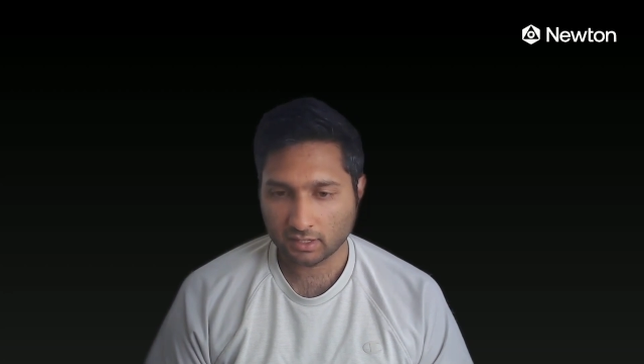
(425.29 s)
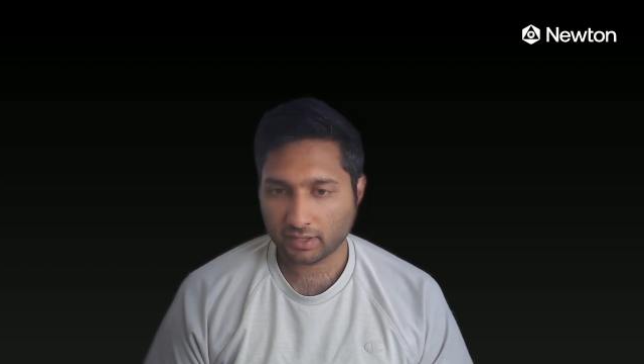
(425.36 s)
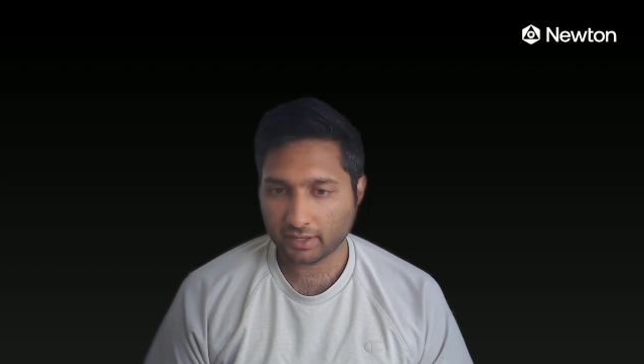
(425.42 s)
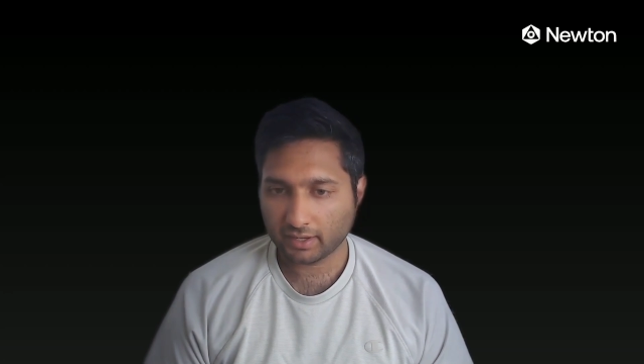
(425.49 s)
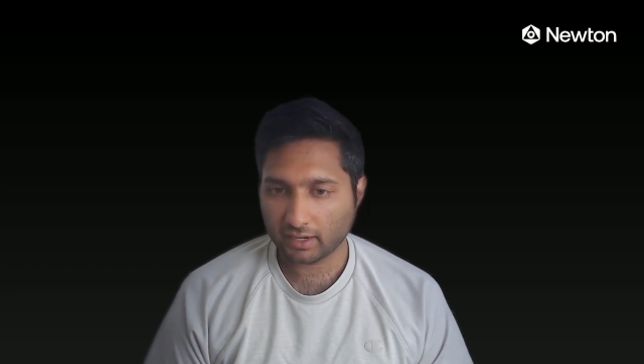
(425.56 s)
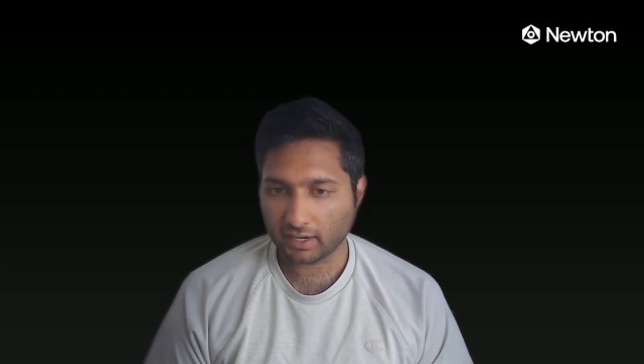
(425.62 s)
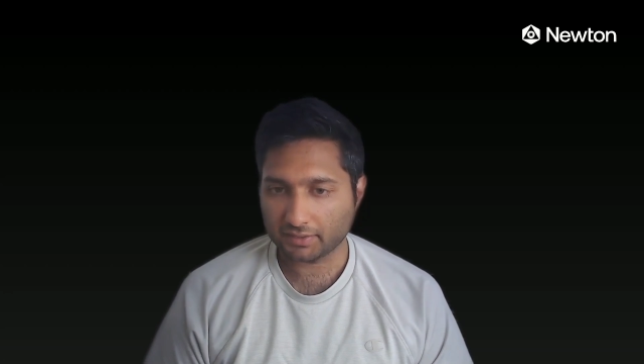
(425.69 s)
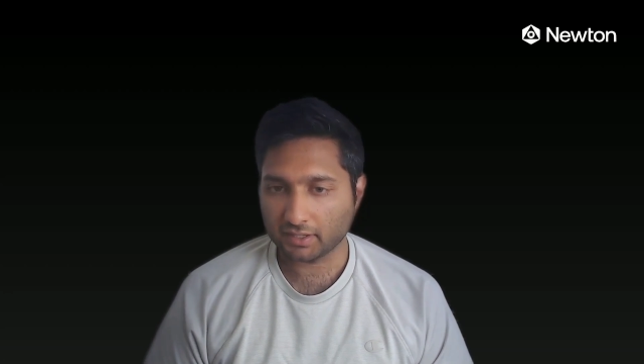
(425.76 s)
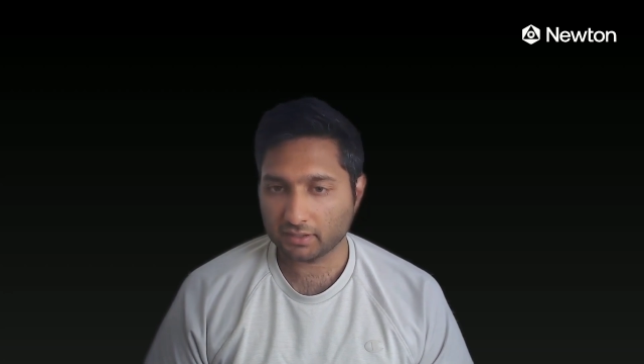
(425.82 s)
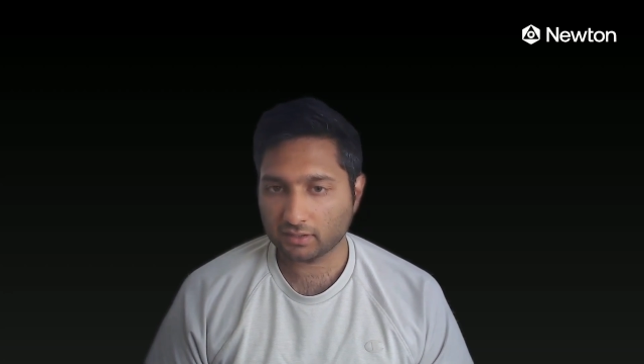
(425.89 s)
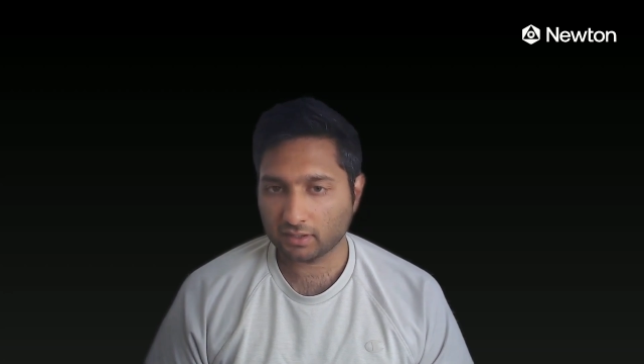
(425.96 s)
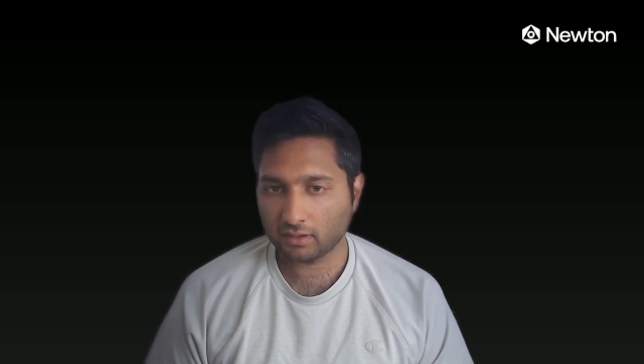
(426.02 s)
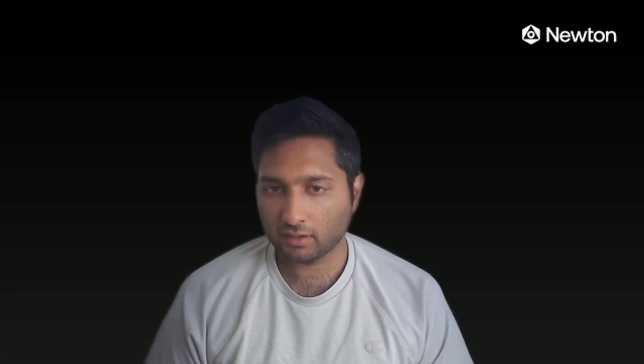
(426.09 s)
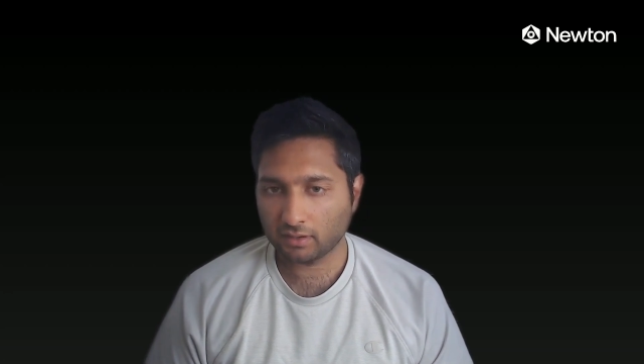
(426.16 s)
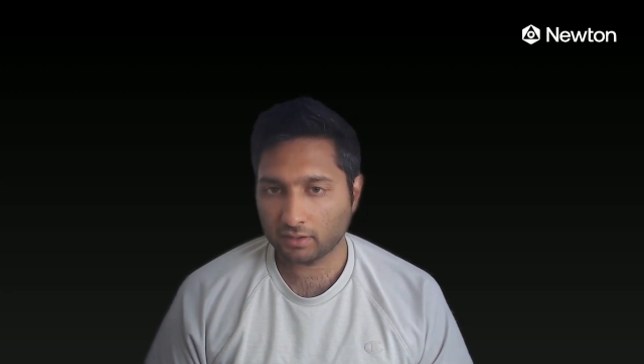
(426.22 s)
And I think
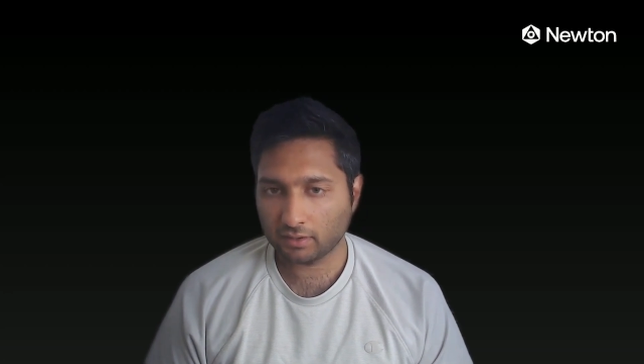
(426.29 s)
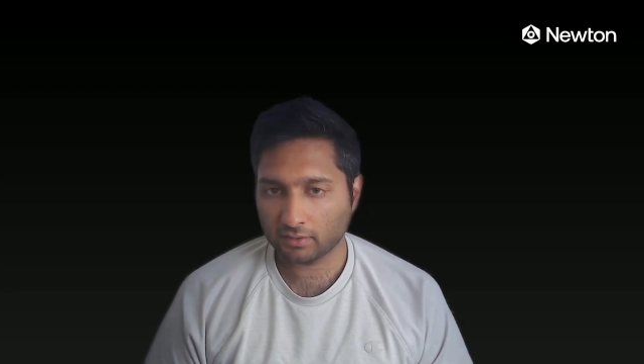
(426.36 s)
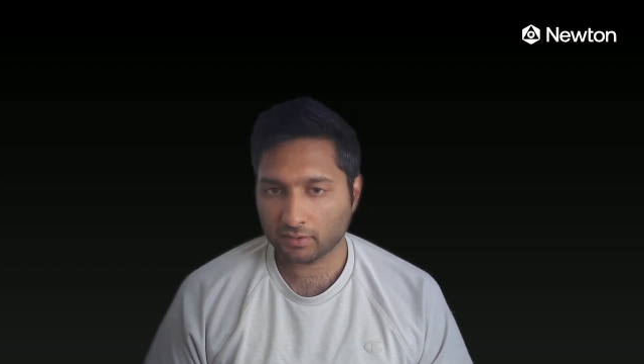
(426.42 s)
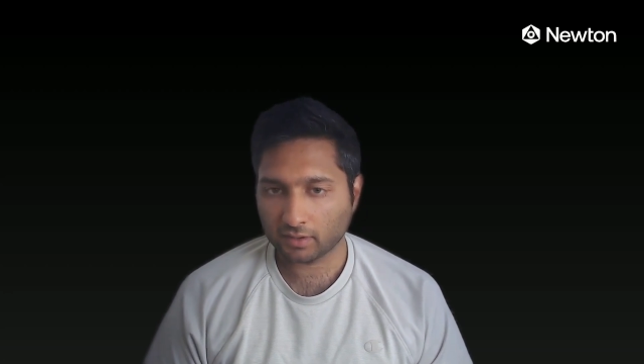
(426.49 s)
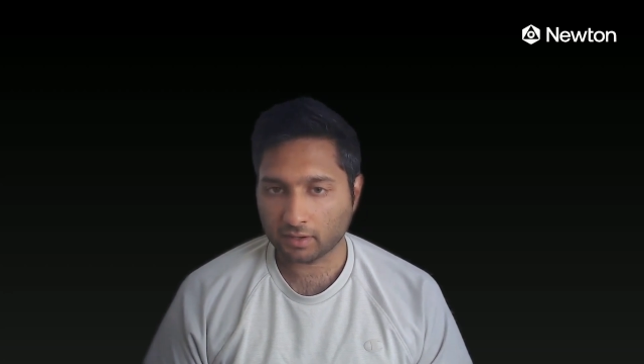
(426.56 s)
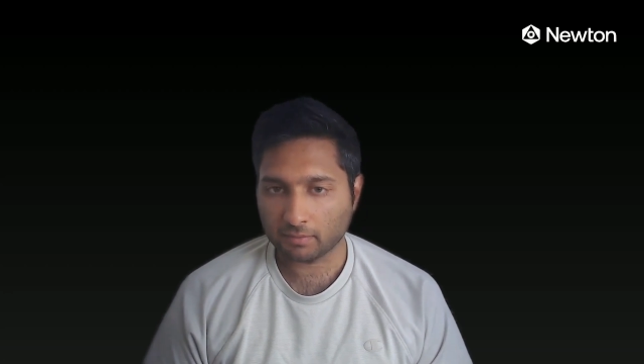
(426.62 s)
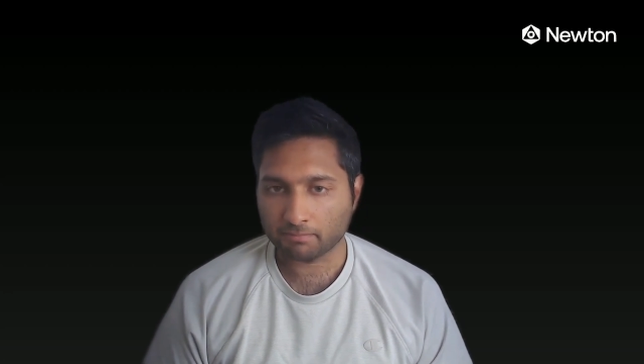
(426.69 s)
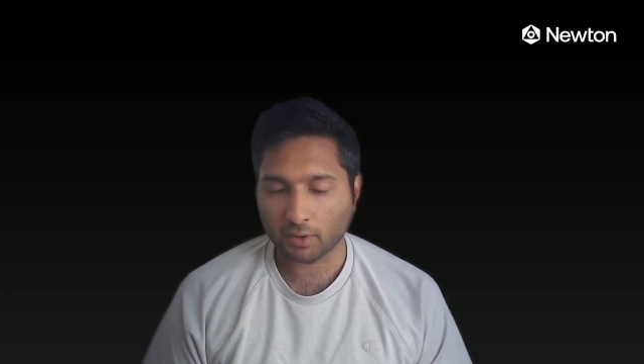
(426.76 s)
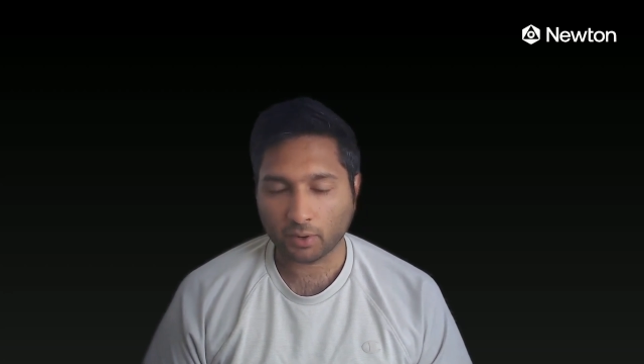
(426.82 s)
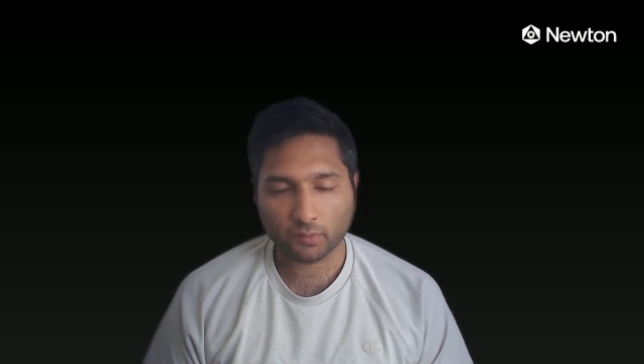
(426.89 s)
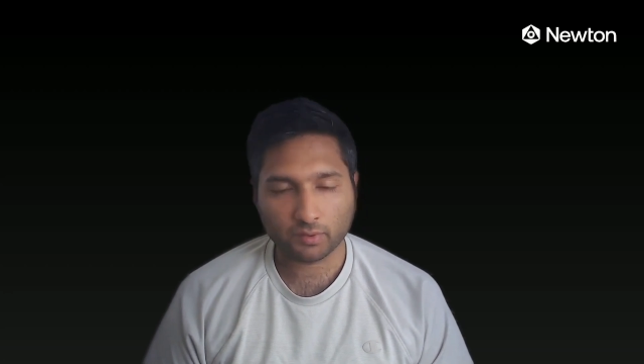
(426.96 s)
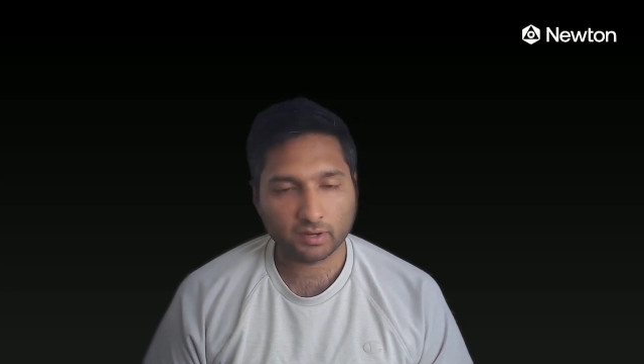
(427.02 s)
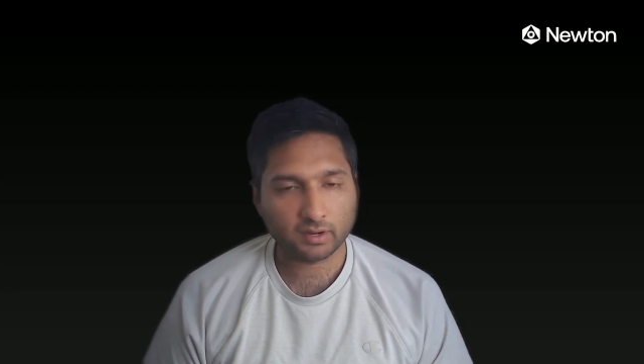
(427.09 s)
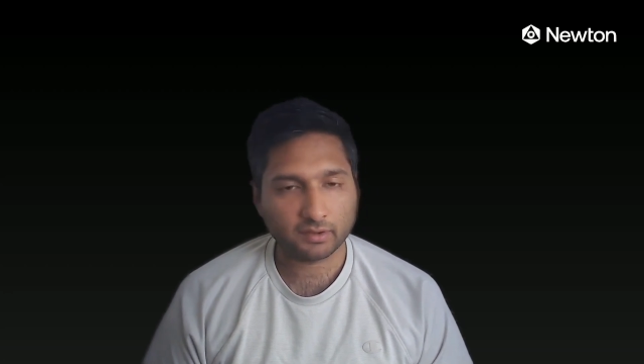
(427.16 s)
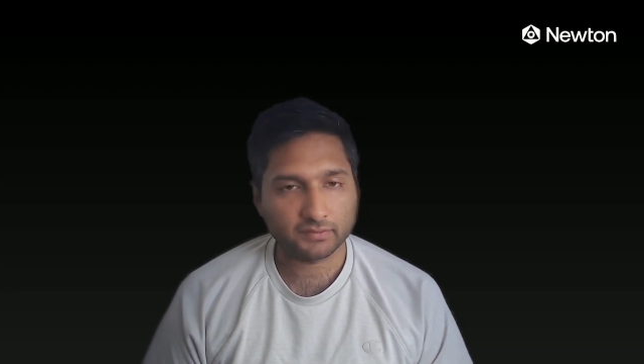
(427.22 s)
the
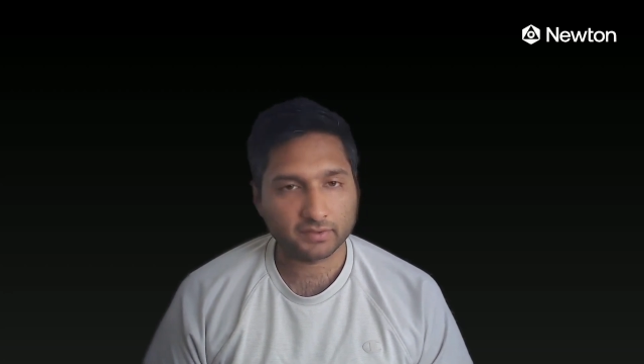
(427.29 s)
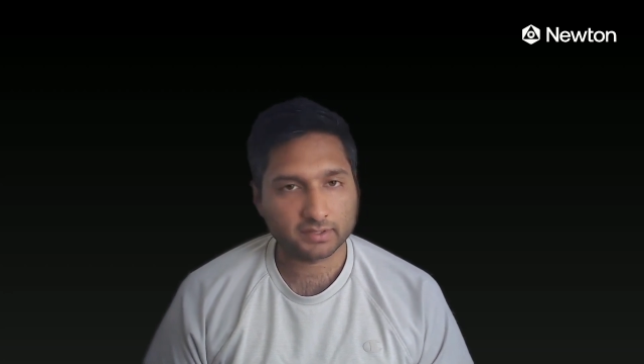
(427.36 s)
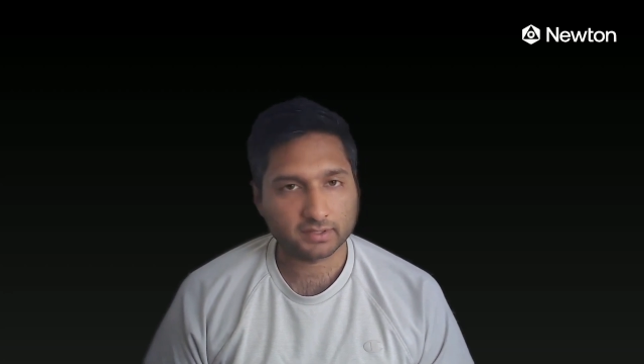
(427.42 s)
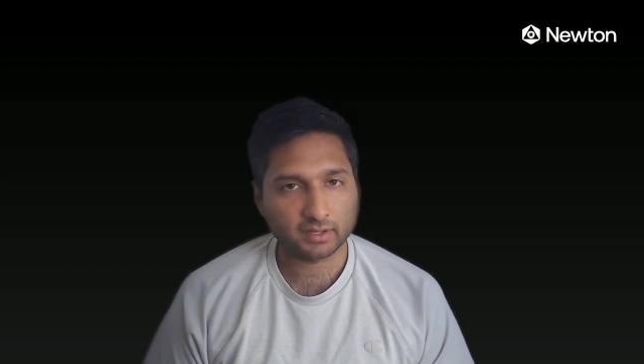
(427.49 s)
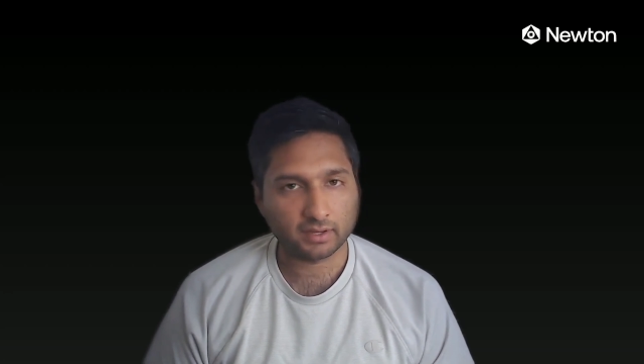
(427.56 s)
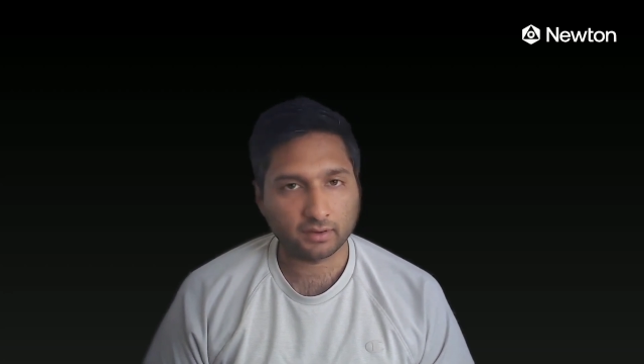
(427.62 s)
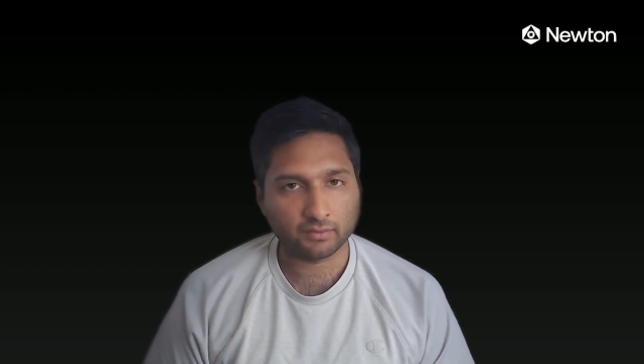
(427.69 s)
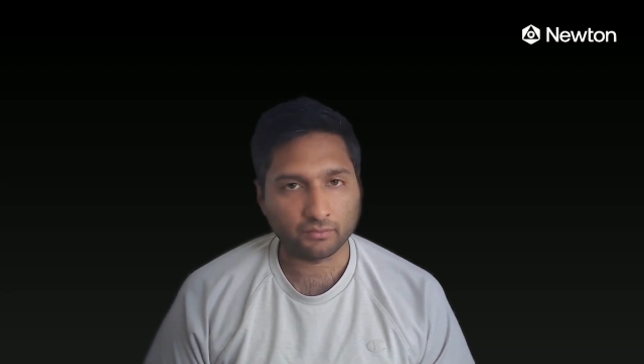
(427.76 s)
component of this that